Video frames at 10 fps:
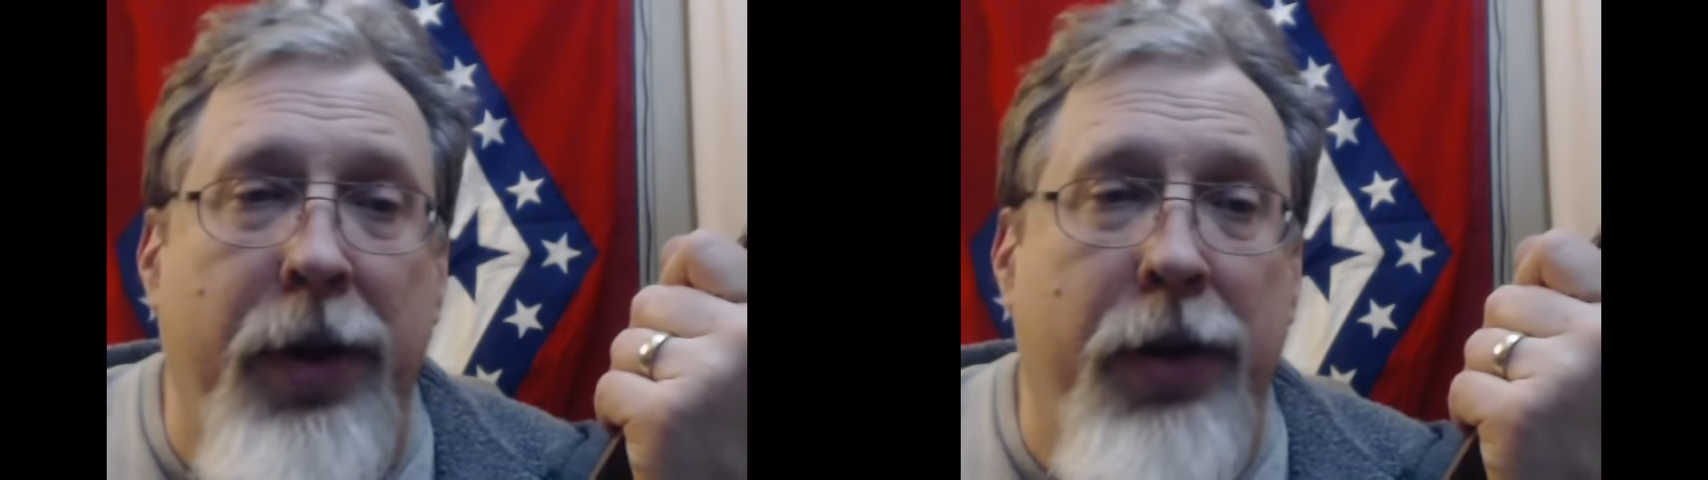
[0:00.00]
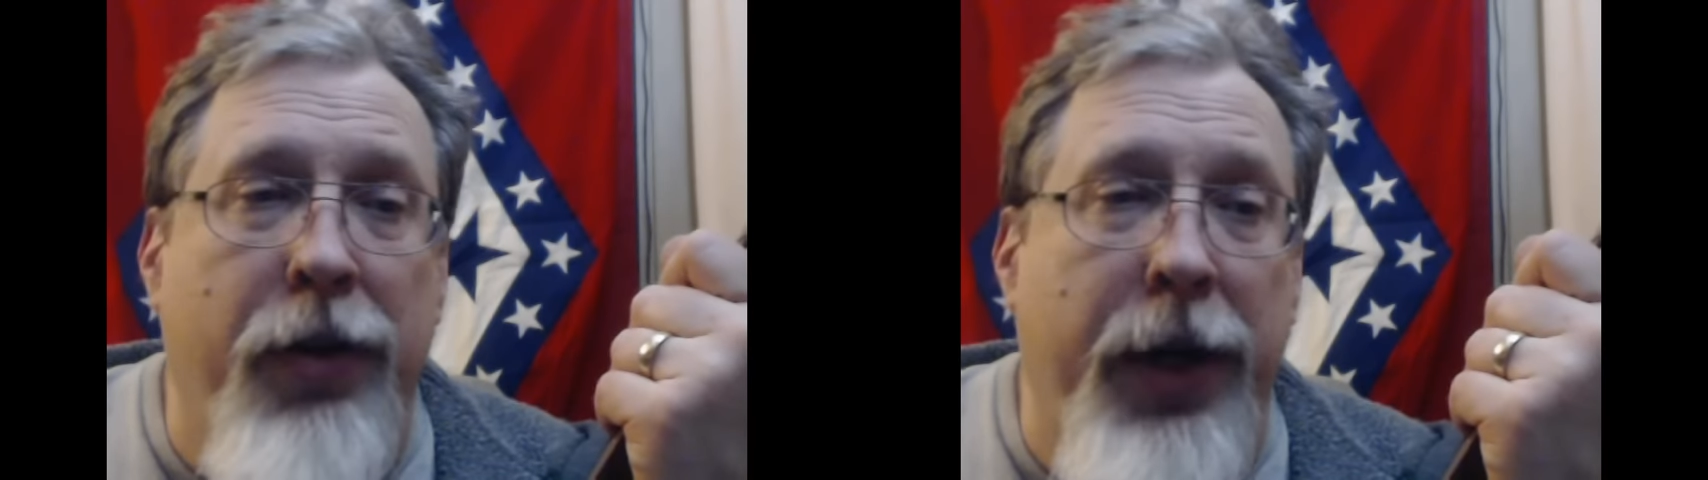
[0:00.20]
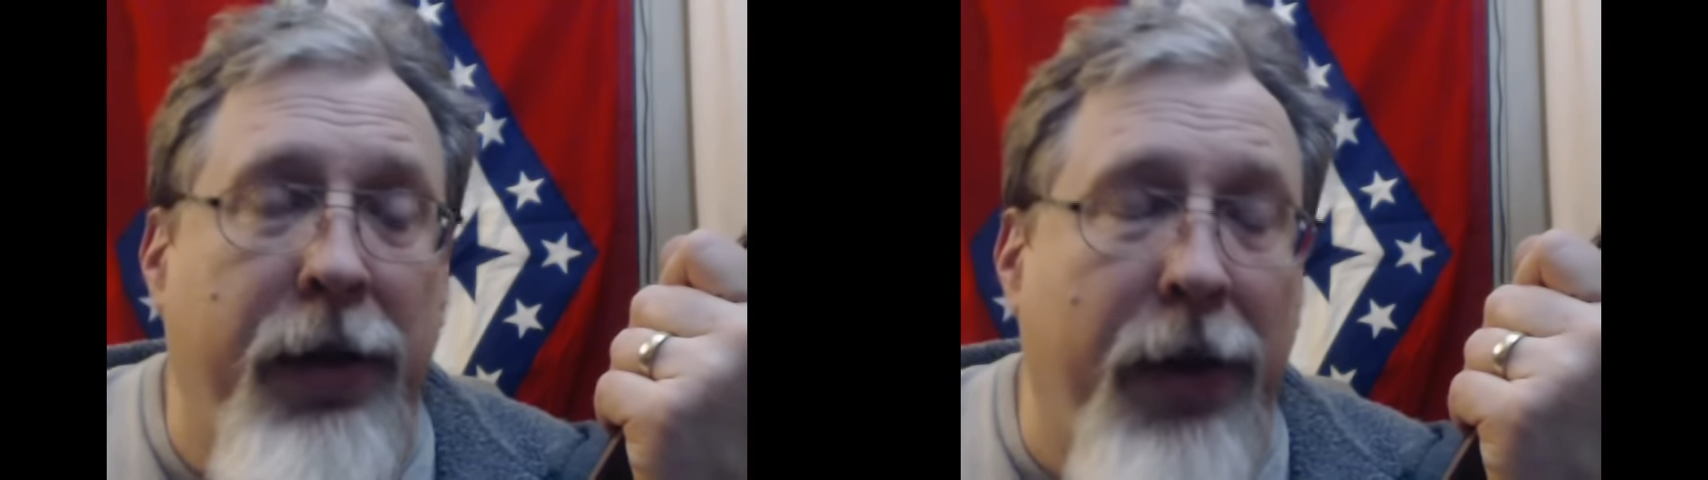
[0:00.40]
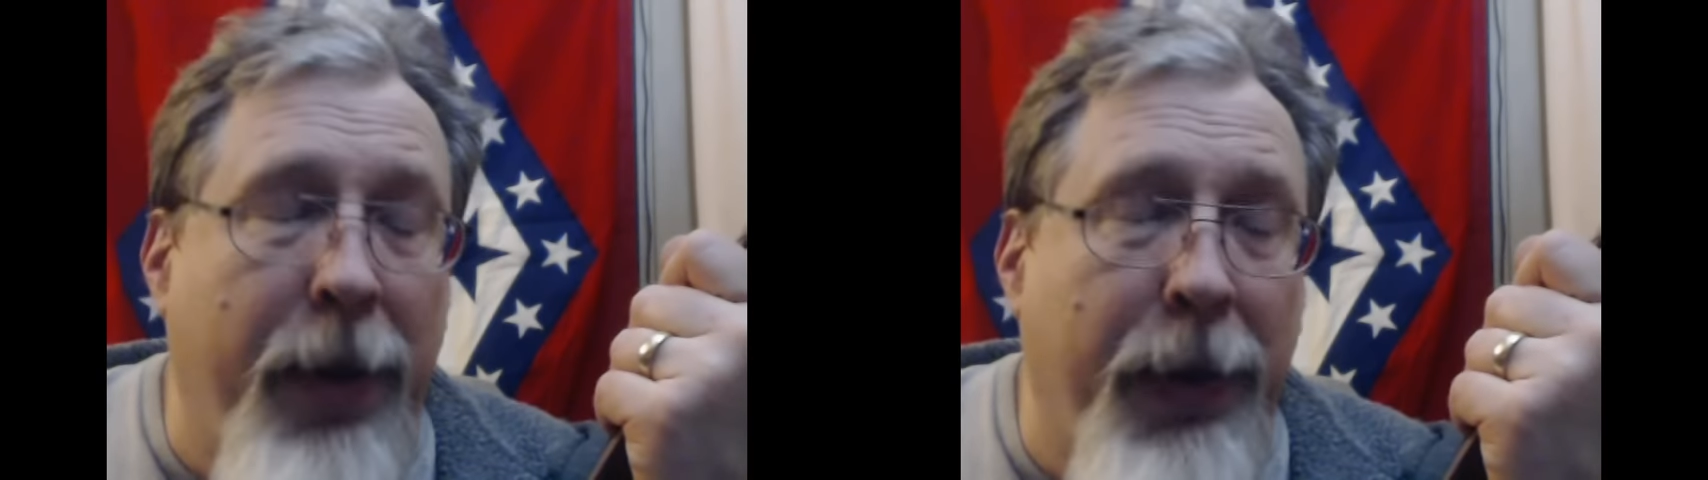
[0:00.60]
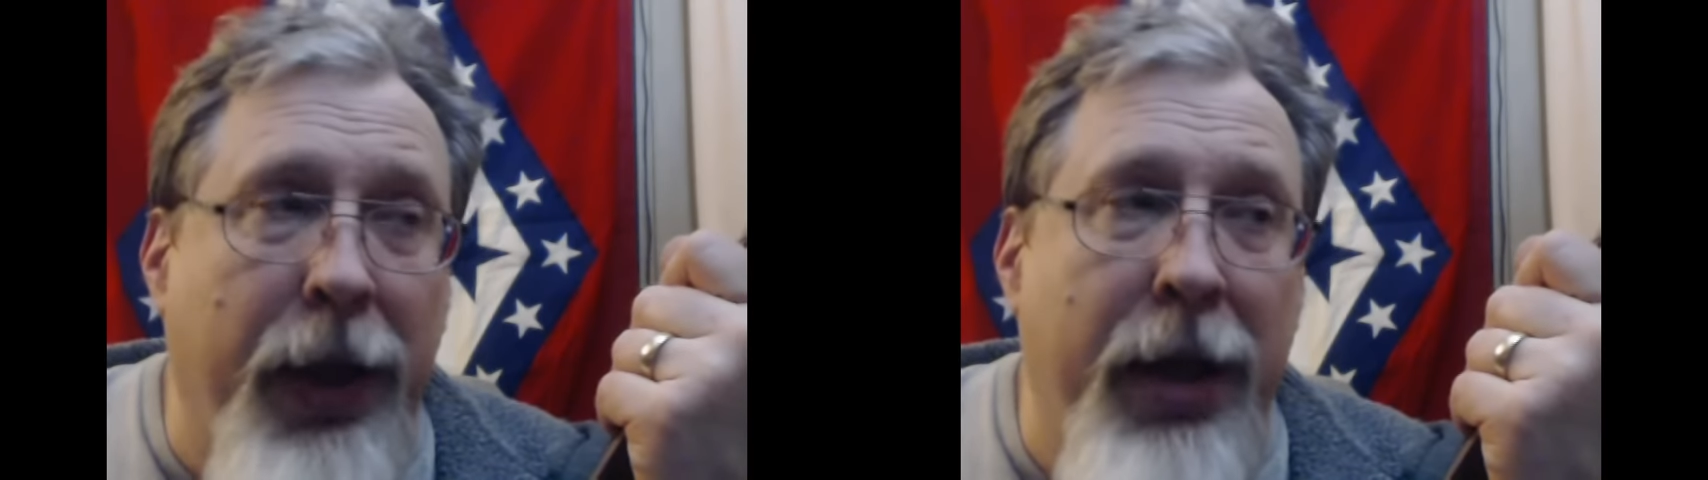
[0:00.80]
in the trees. I
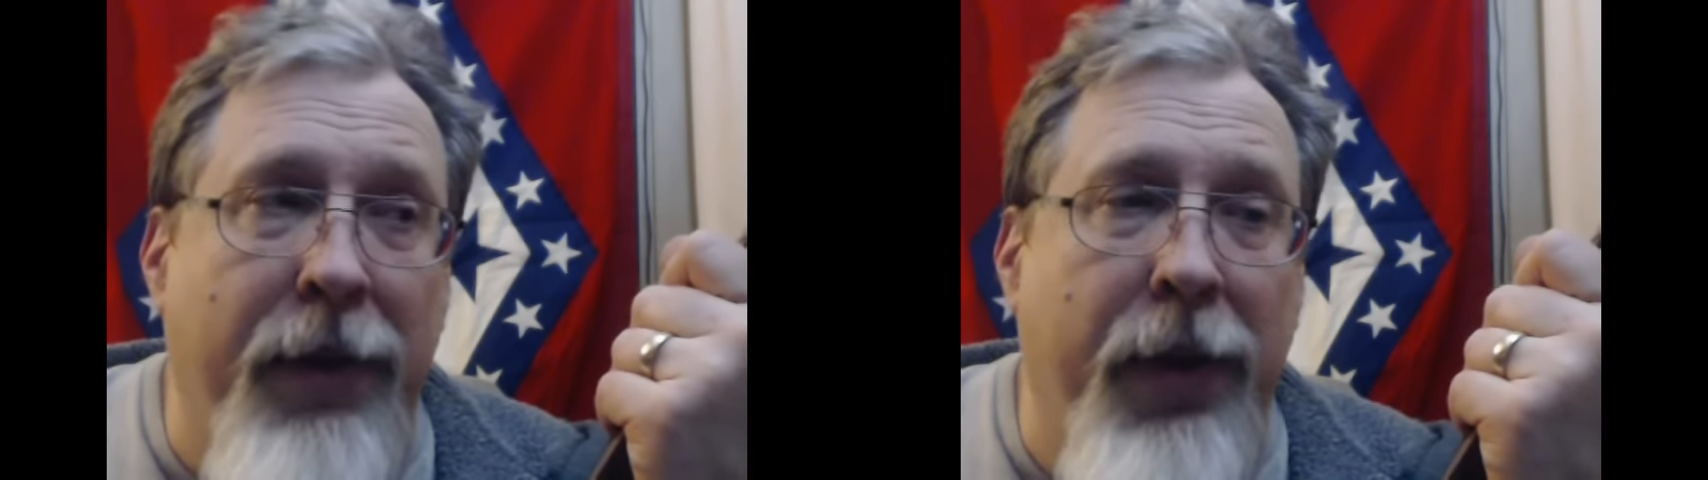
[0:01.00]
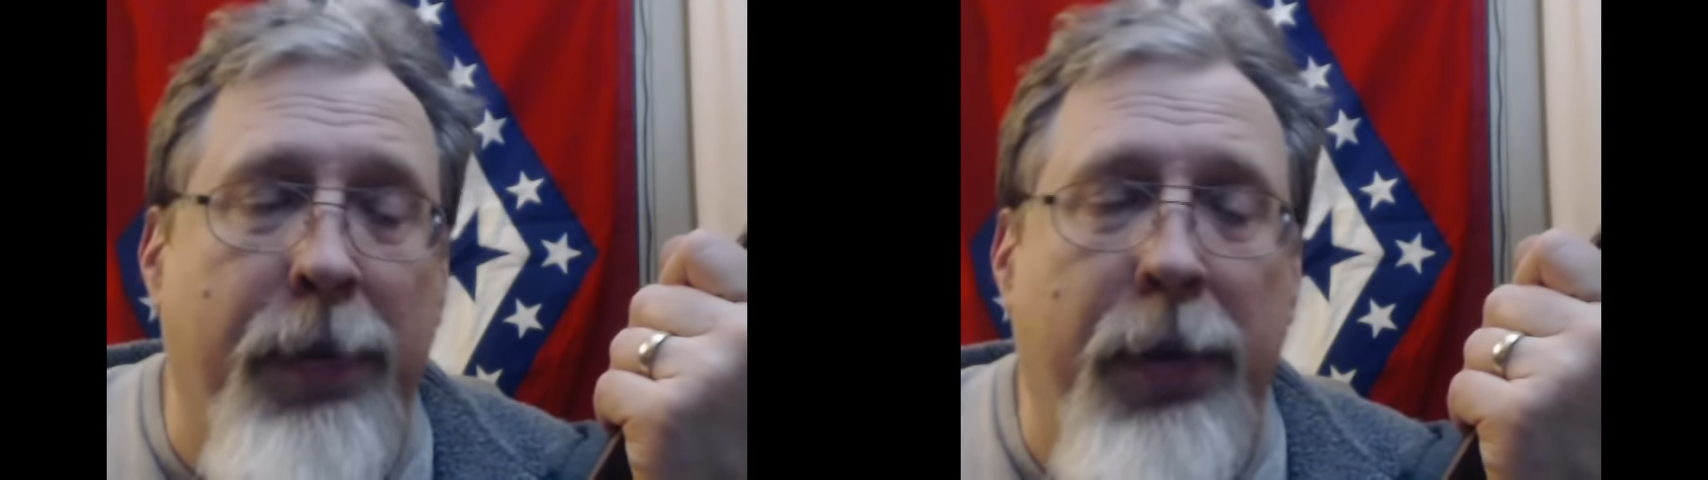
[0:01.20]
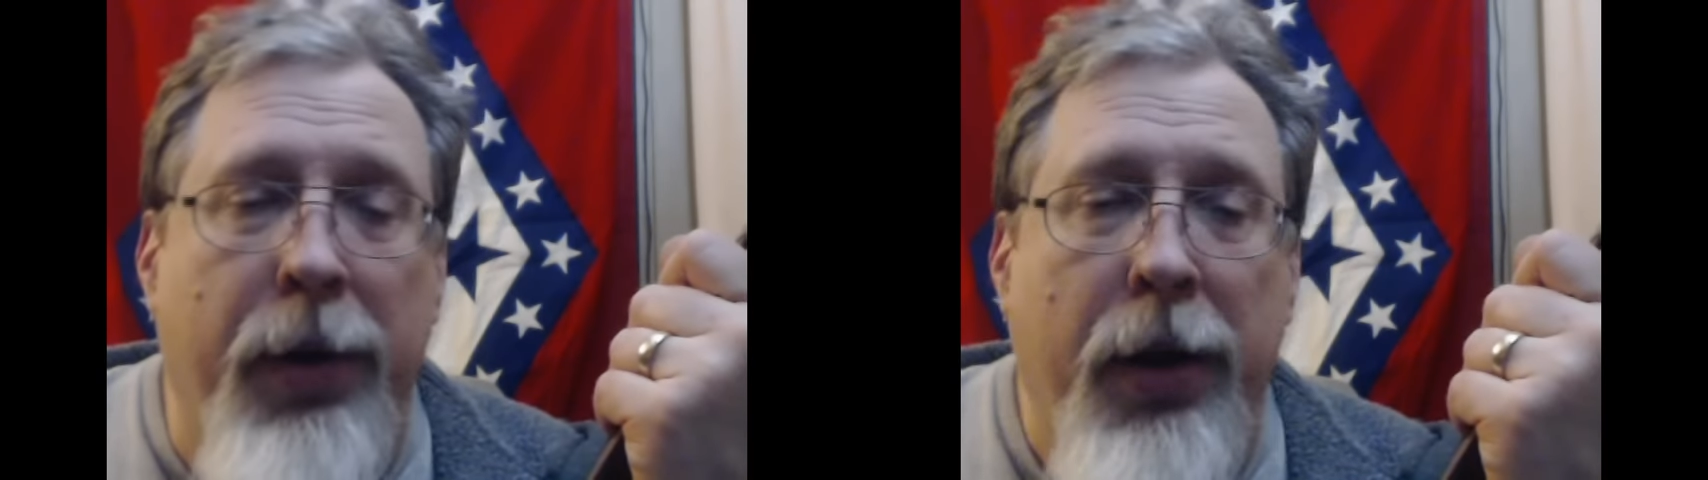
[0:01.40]
believe them.